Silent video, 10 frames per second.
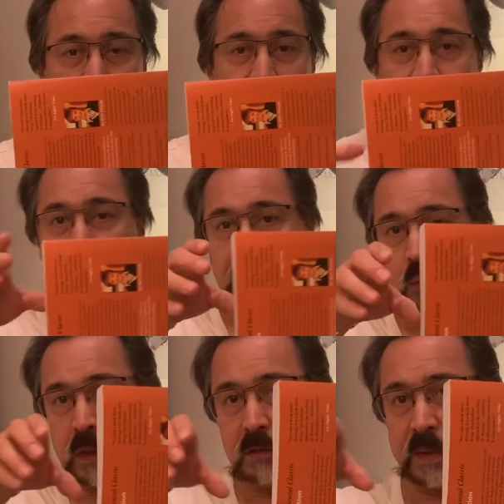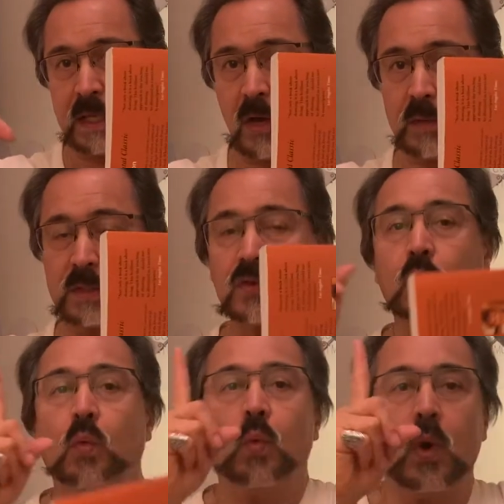And it will be going to
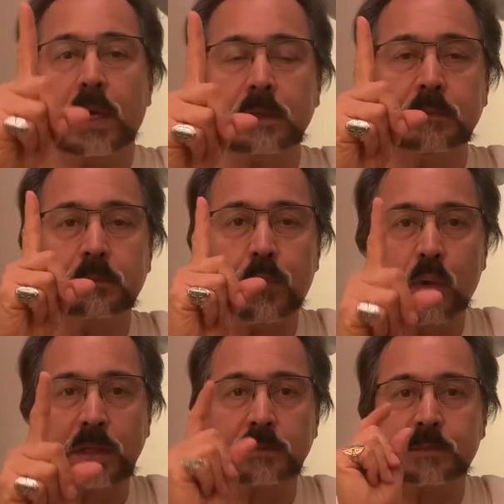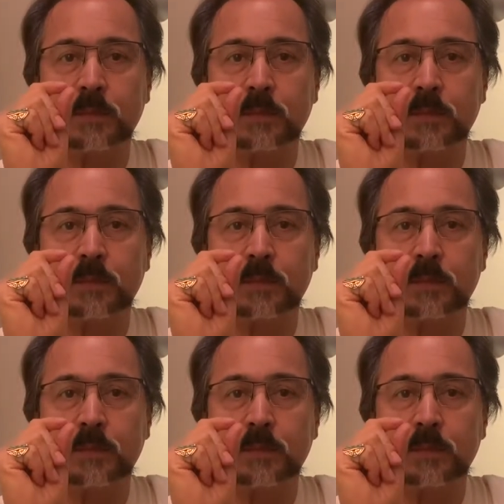1 point